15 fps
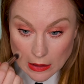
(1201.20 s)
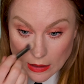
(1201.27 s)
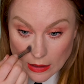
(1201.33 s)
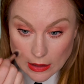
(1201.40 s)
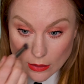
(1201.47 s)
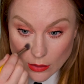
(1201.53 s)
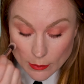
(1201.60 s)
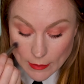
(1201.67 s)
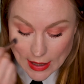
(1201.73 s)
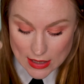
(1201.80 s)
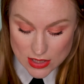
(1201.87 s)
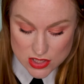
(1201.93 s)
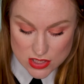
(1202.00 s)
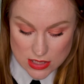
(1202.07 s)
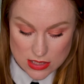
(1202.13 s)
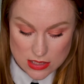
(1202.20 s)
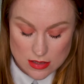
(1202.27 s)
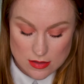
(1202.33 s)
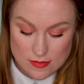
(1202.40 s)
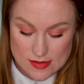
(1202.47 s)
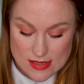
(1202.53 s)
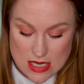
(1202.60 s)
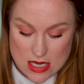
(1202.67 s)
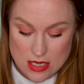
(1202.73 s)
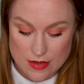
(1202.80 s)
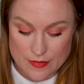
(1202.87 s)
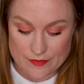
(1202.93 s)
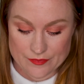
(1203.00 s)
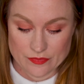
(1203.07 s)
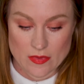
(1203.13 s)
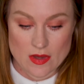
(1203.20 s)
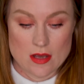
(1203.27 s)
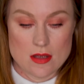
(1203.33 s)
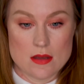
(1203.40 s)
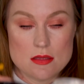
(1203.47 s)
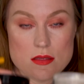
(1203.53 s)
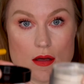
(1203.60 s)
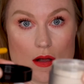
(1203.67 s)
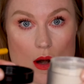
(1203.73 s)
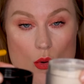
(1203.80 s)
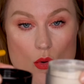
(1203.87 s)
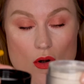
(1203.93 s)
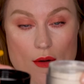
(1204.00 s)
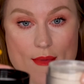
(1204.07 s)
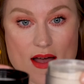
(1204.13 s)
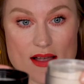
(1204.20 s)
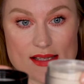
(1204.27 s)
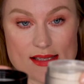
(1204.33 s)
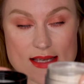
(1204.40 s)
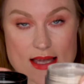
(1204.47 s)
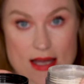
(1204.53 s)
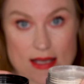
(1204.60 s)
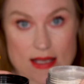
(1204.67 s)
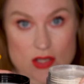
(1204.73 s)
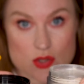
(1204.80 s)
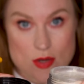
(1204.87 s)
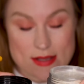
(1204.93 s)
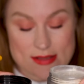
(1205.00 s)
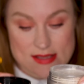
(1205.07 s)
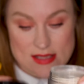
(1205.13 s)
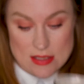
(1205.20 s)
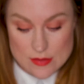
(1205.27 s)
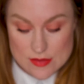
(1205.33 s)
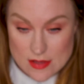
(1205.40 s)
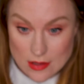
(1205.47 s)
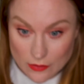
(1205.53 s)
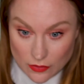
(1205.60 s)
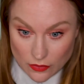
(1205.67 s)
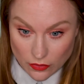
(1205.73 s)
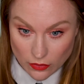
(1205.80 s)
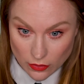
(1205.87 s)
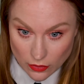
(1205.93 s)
And I'm actually using the Laura Mercier Translucent.